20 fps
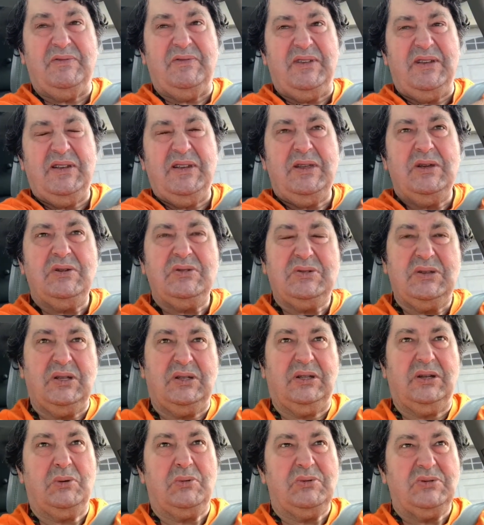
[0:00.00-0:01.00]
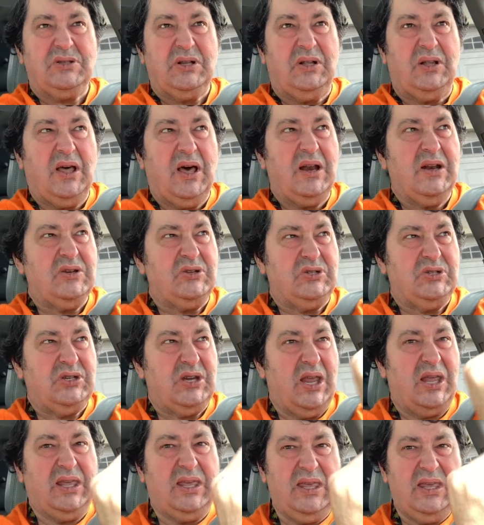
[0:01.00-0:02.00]
videos that there was a lot of
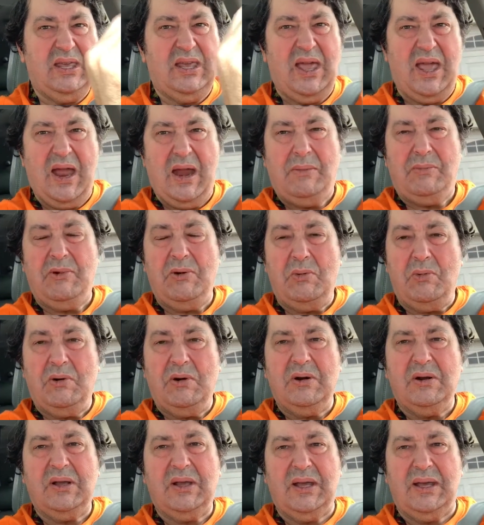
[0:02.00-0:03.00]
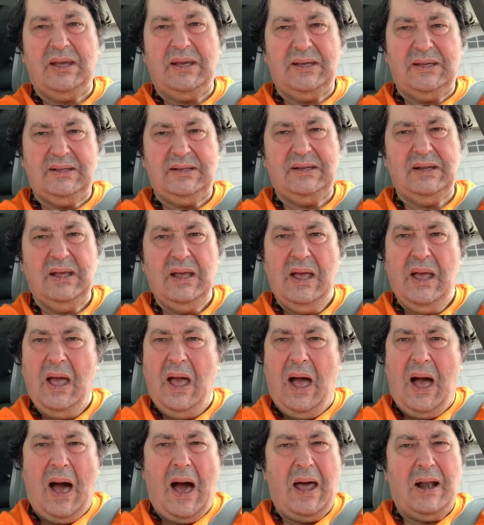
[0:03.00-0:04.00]
shaky camera work, and
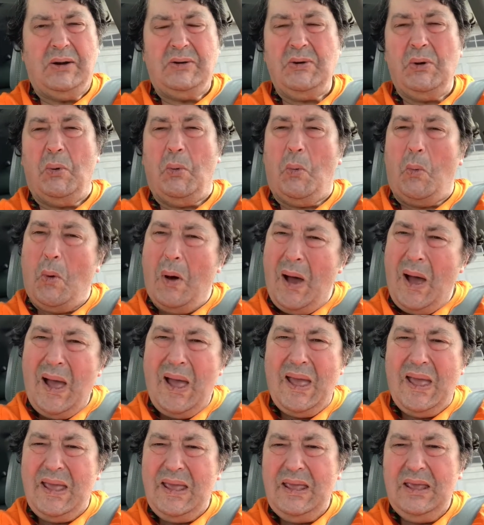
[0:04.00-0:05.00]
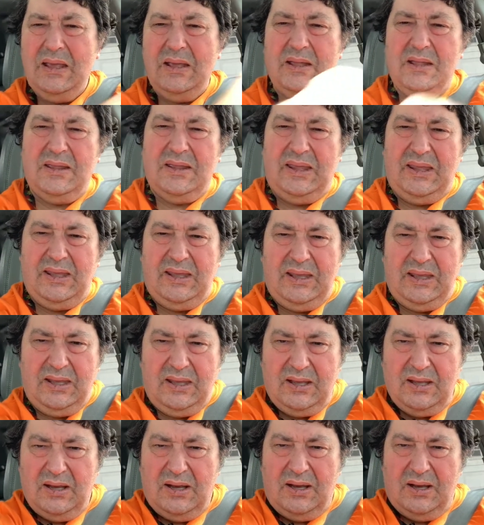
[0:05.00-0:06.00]
I don't know why
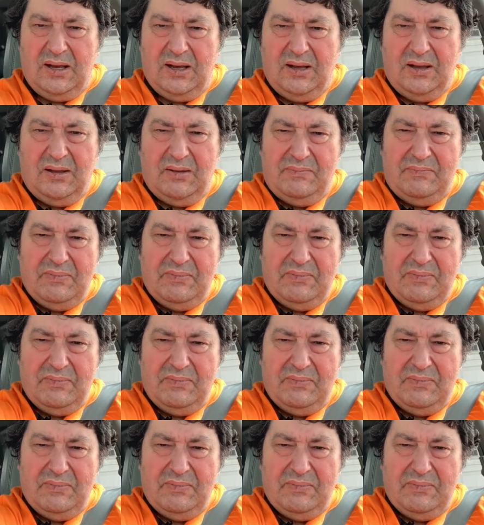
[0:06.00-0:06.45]
the